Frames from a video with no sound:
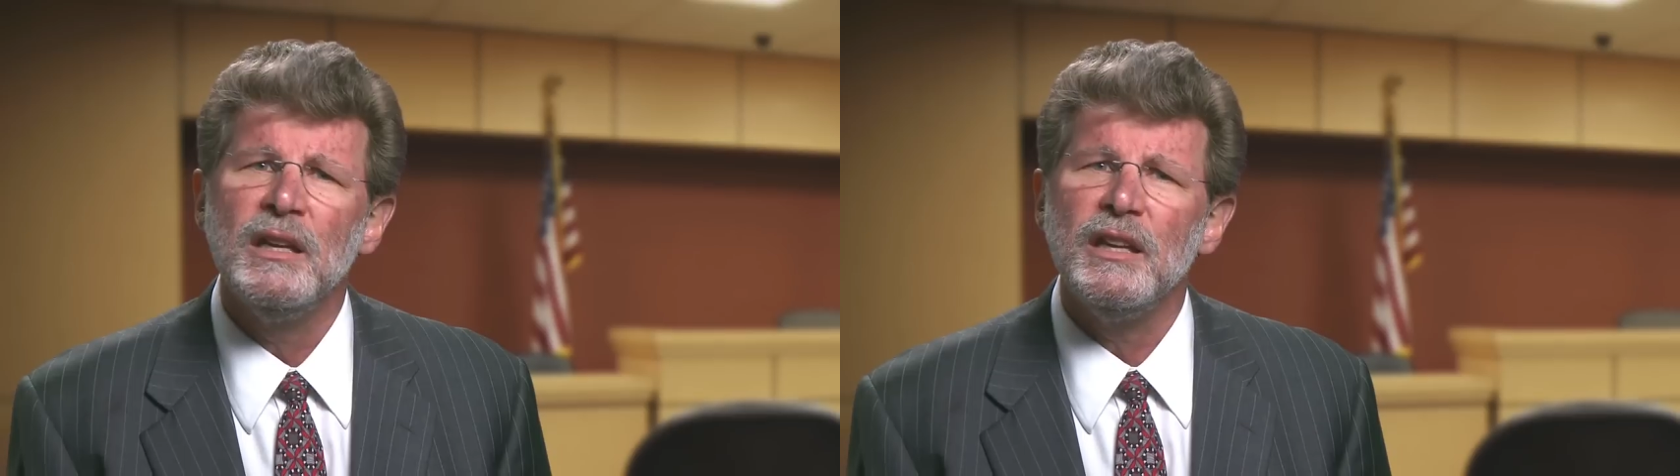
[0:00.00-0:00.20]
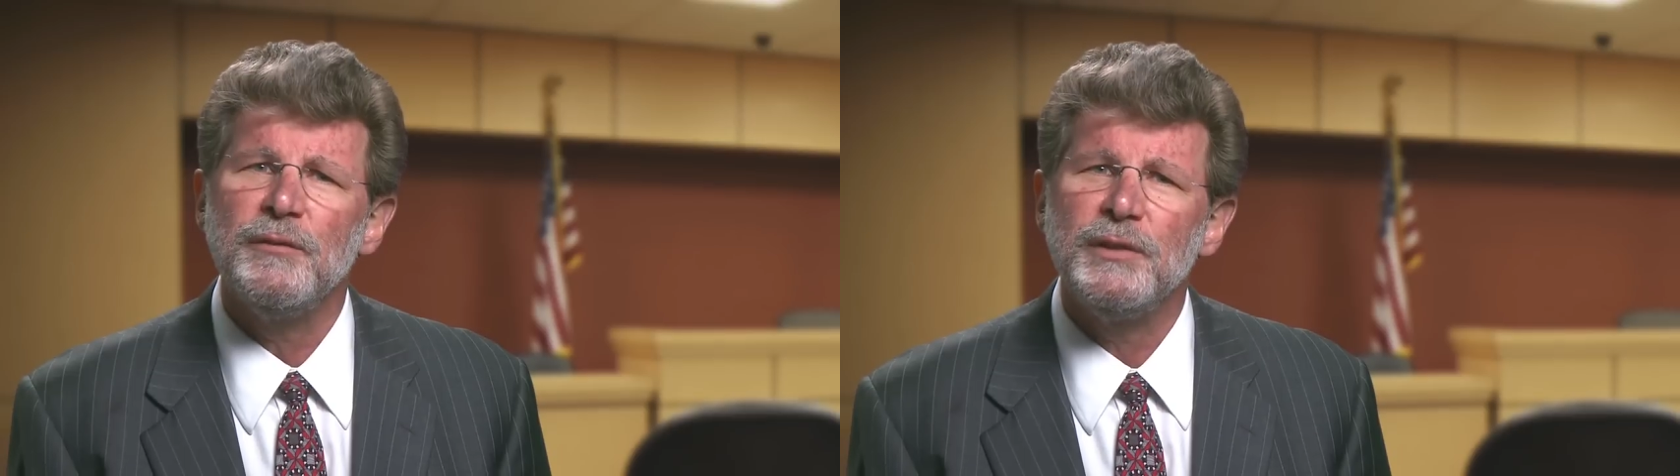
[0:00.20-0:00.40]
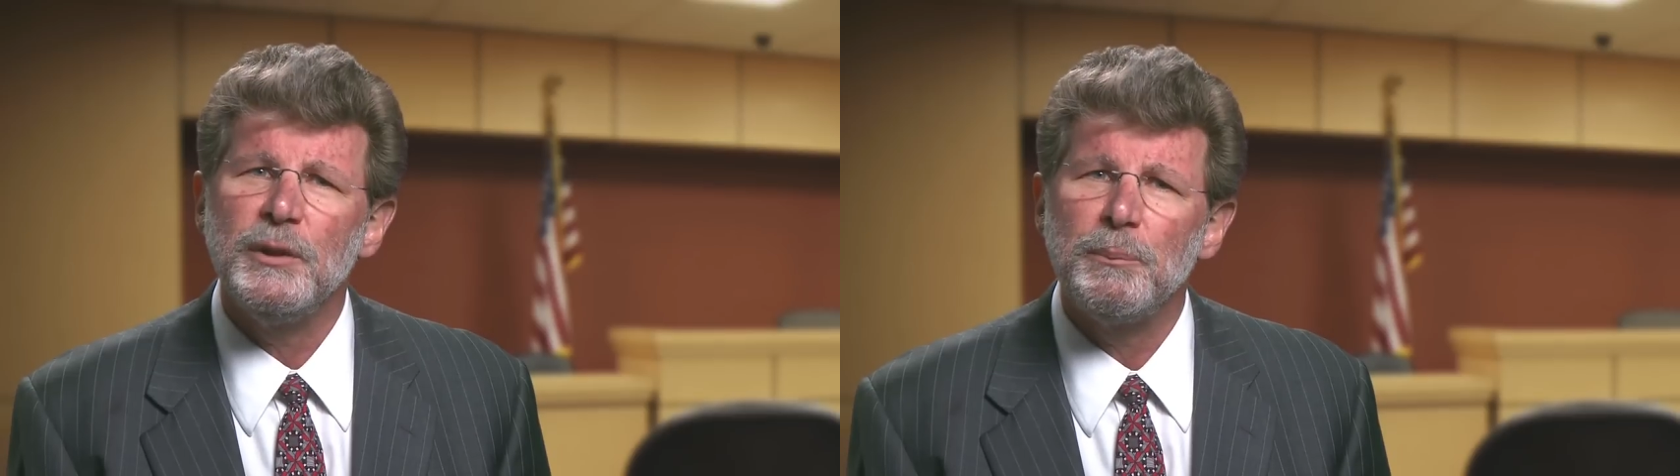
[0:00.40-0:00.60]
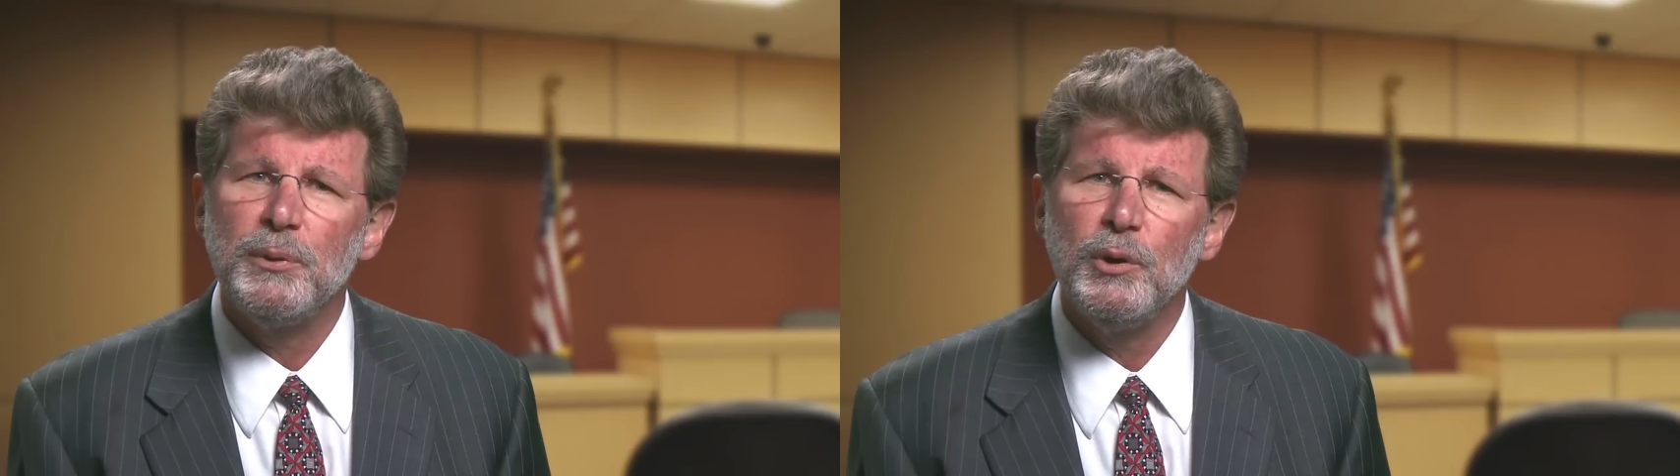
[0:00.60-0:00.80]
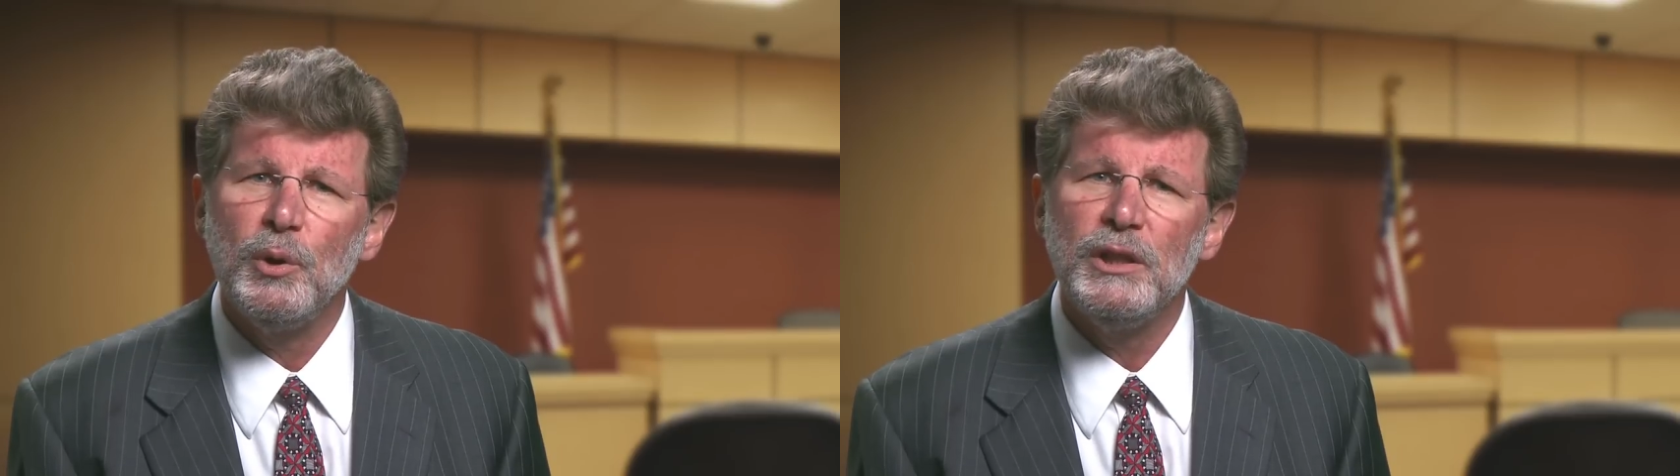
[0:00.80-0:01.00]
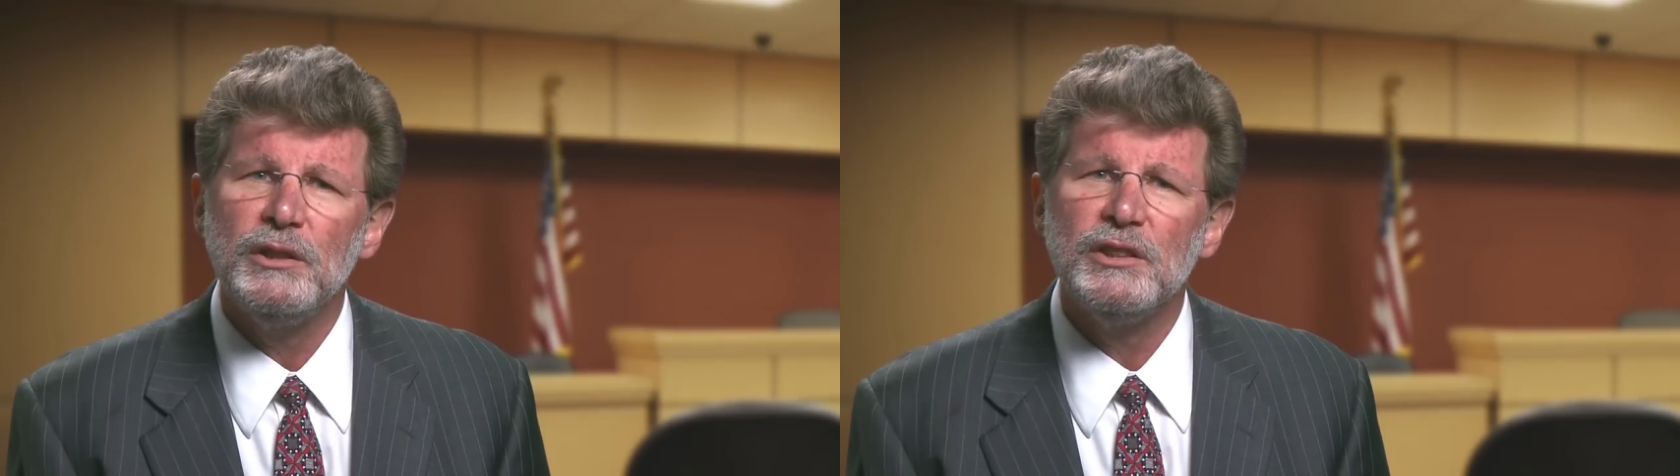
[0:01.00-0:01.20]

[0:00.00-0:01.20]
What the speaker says: If an employer